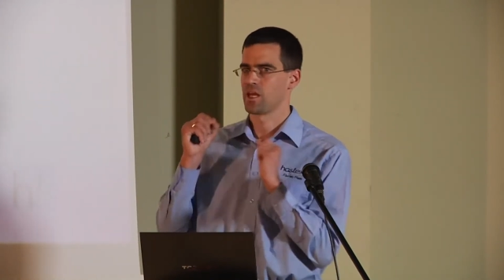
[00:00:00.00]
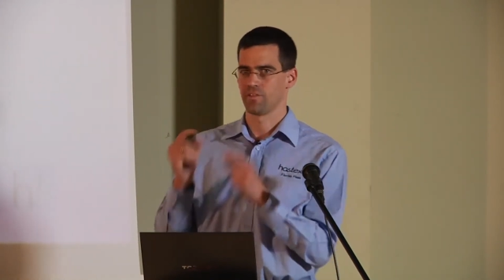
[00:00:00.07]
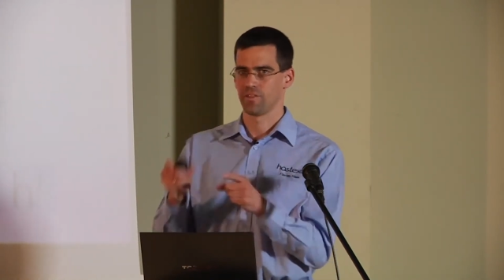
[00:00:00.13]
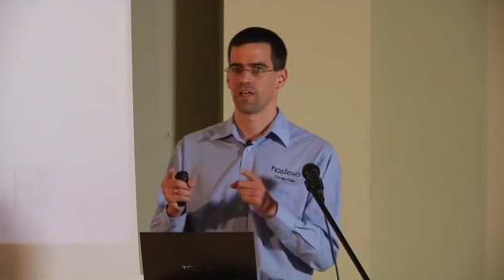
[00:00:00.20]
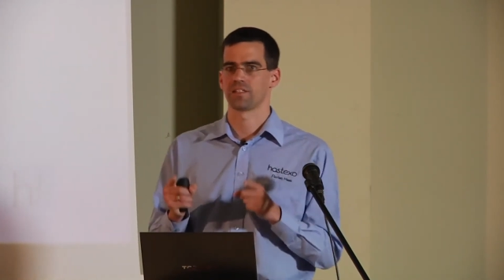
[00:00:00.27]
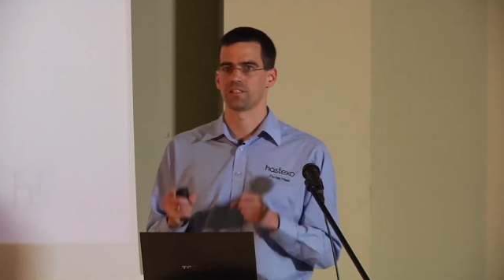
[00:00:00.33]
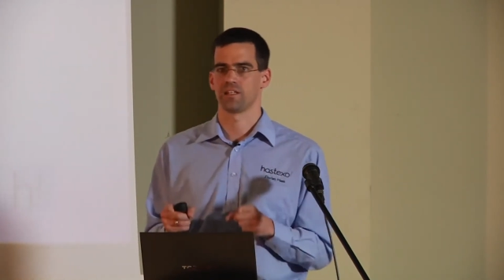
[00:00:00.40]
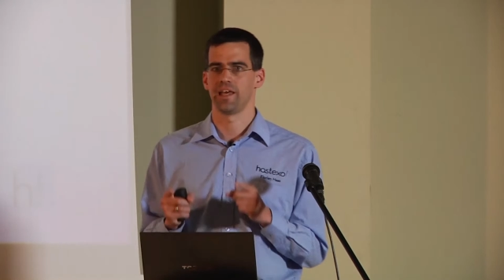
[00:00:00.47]

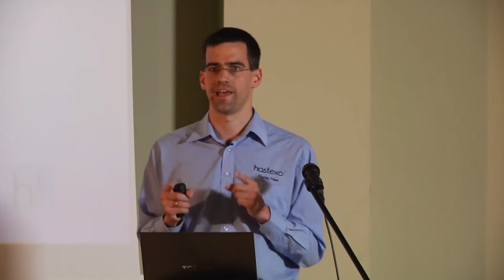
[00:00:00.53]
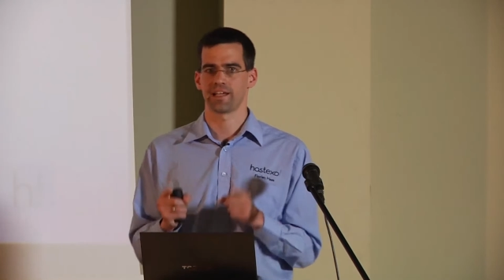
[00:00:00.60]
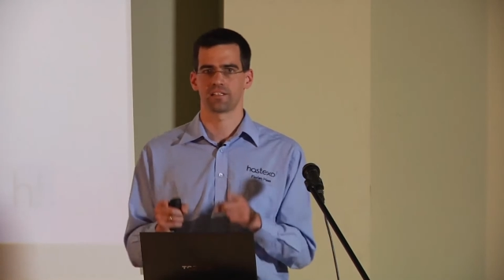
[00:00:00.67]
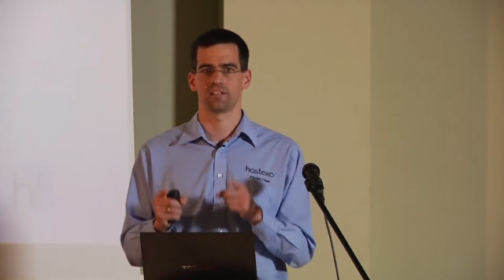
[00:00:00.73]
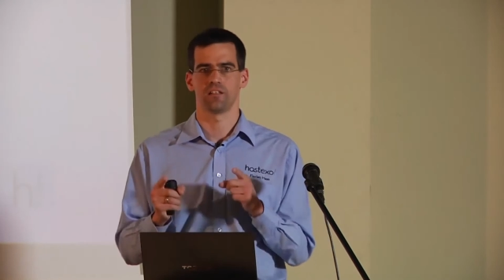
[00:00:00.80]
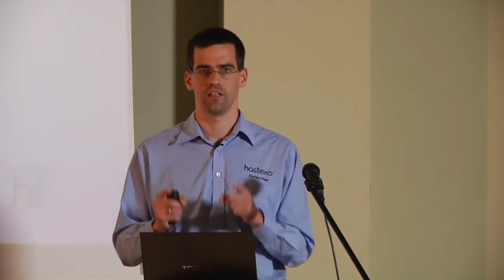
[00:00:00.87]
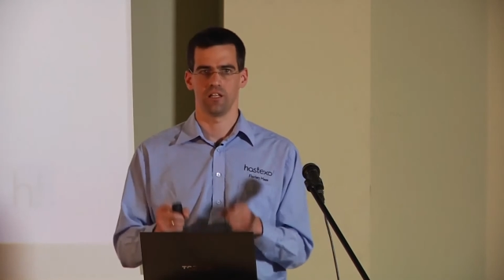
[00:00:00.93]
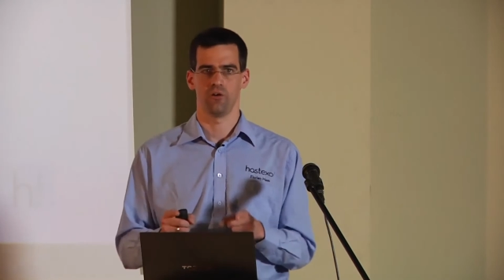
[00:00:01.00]
that's an
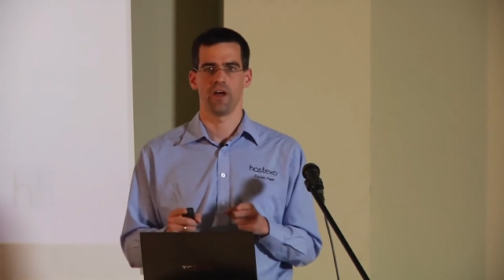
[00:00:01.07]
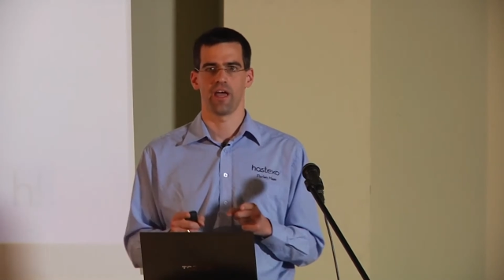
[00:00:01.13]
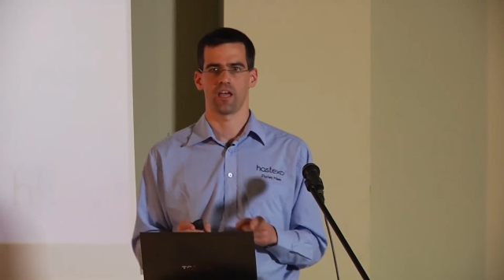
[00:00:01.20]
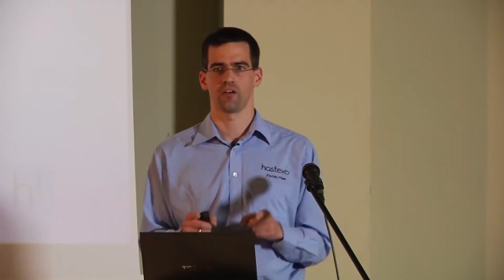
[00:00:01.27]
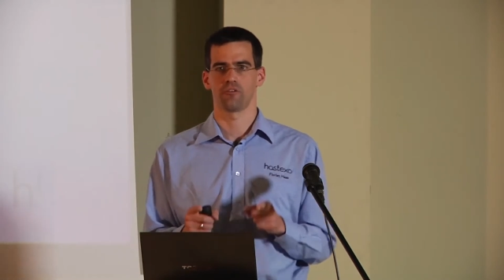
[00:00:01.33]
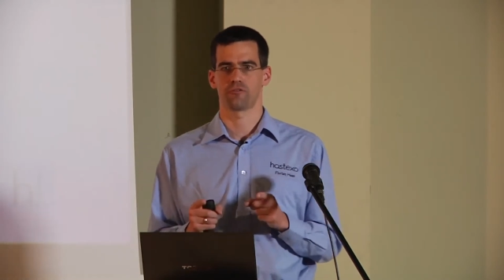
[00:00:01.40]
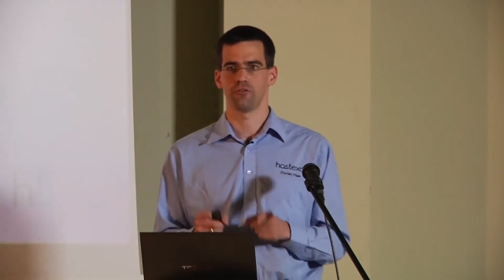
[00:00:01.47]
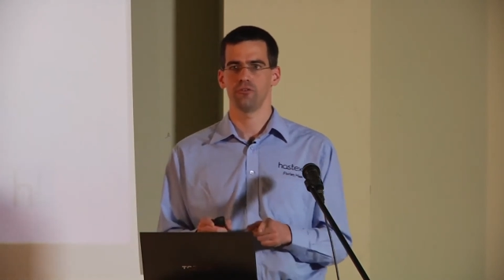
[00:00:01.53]
excellent
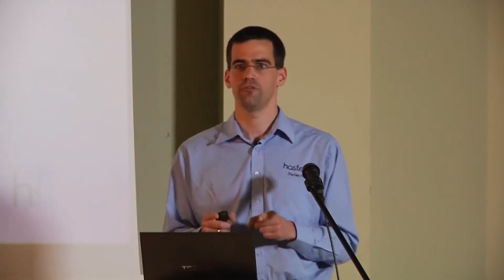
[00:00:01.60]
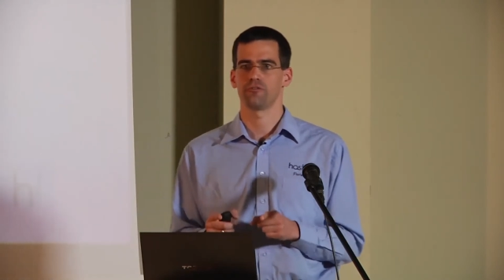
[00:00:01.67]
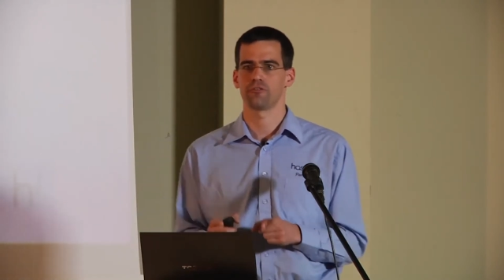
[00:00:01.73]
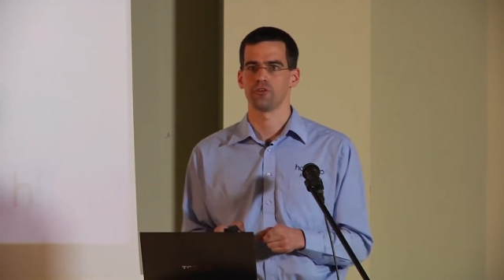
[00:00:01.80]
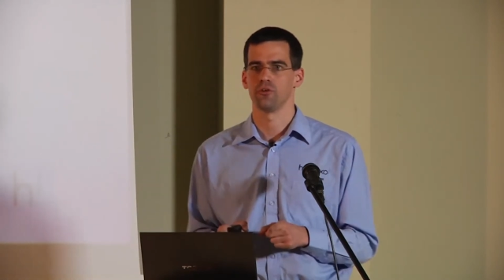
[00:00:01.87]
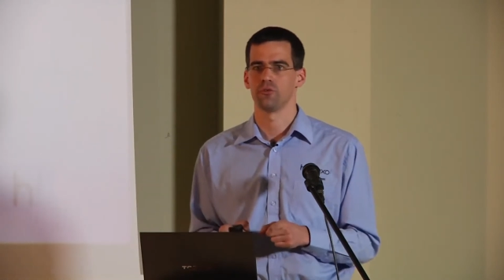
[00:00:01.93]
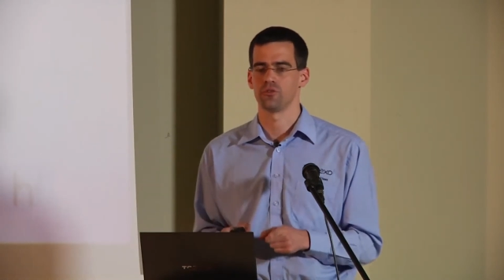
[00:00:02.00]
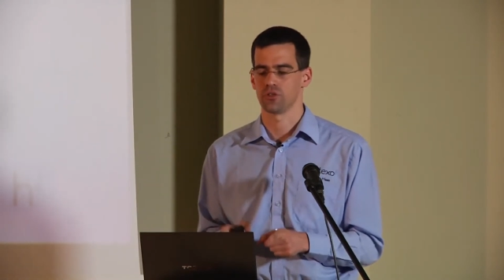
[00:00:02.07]
low-hanging fruit for you